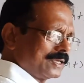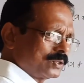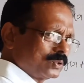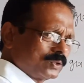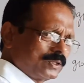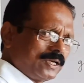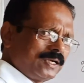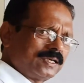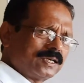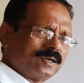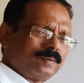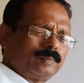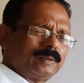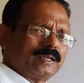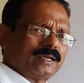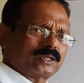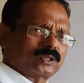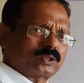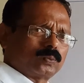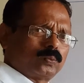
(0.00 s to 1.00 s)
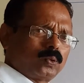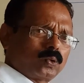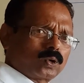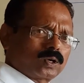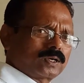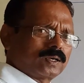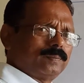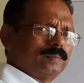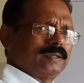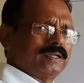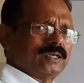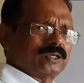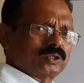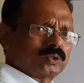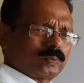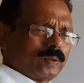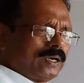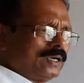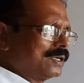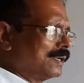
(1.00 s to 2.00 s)
raised to 3 term, t raised to 4 term, t raised
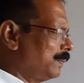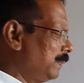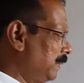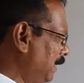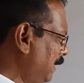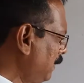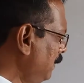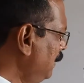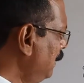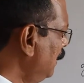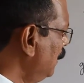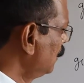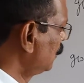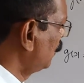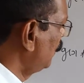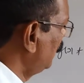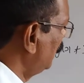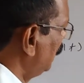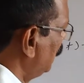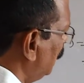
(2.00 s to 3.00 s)
to 5 term here. So it